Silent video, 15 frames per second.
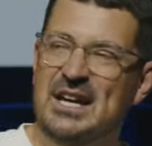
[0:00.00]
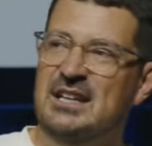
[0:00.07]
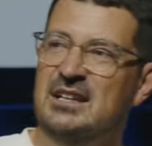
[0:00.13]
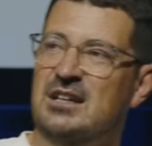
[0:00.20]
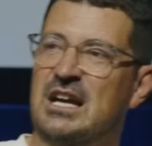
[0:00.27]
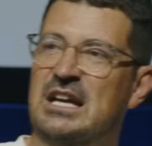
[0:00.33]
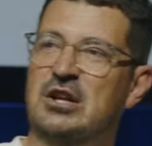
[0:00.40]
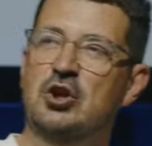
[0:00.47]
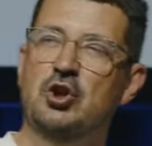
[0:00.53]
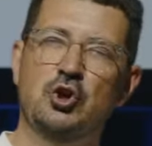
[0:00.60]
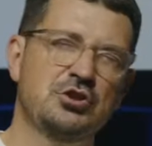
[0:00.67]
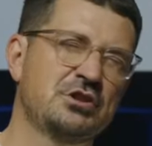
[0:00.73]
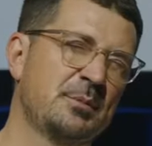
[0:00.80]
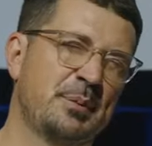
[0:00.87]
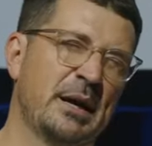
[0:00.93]
and
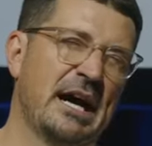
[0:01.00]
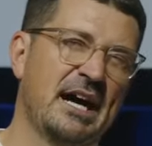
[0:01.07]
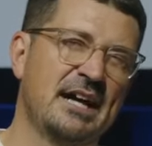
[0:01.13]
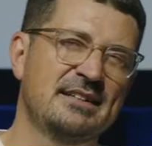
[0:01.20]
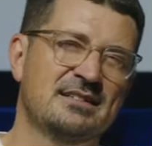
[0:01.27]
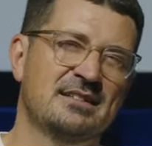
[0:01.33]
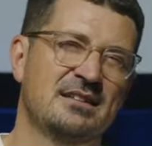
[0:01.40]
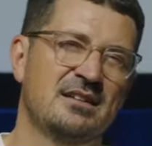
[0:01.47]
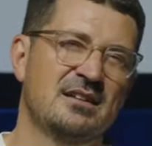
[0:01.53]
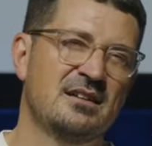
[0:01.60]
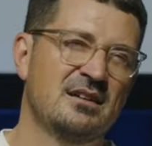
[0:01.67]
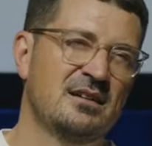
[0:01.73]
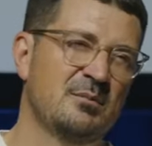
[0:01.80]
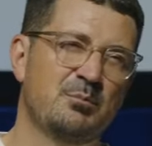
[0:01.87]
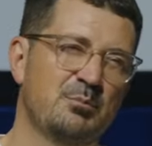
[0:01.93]
look the part,
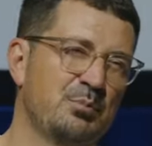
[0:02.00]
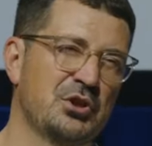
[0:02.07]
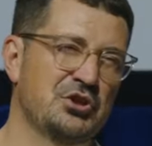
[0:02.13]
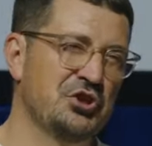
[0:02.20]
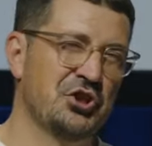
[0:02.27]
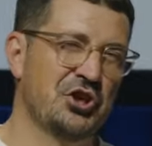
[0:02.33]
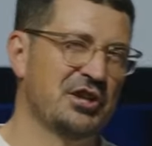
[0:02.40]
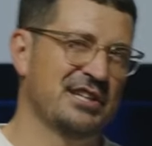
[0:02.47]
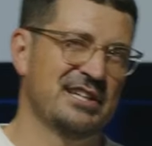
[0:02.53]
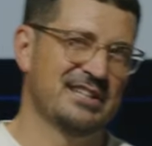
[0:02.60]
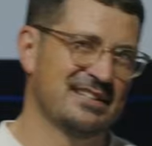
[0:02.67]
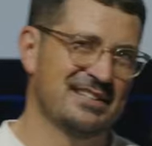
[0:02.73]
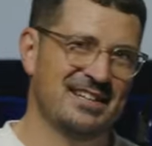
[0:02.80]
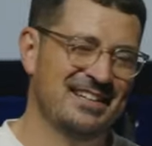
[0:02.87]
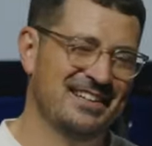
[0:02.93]
but you're not it.
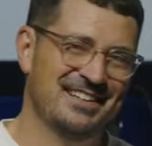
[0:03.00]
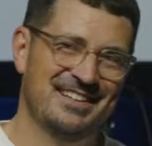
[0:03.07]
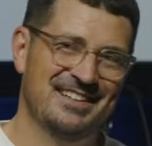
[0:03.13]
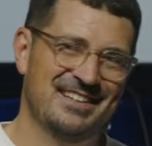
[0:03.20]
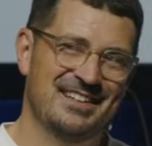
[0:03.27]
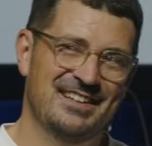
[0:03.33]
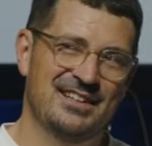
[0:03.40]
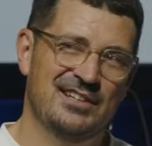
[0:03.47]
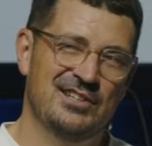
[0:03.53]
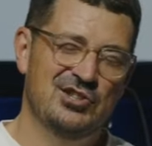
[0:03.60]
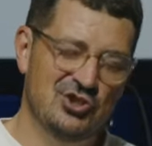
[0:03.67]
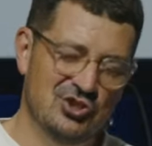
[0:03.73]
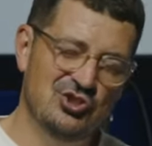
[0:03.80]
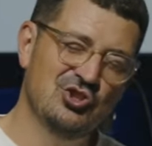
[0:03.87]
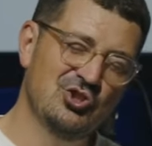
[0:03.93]

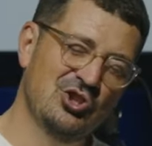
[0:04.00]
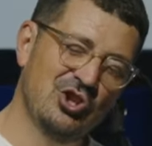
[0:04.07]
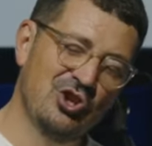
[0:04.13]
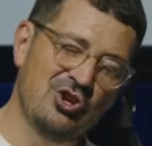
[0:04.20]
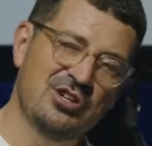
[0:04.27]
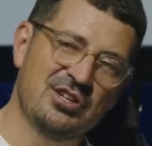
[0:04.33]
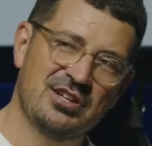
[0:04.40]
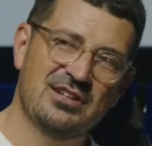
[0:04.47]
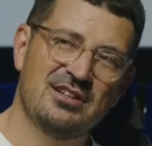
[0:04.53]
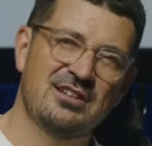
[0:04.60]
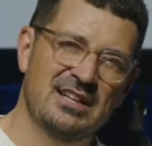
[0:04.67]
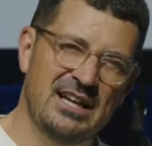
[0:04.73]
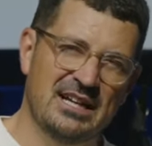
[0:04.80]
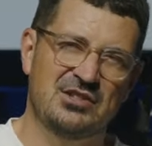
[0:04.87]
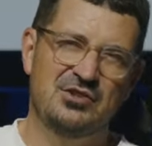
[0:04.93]
You look
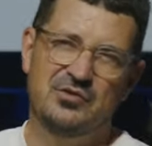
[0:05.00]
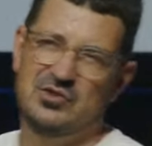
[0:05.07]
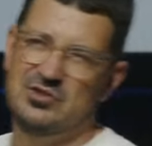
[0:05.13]
like you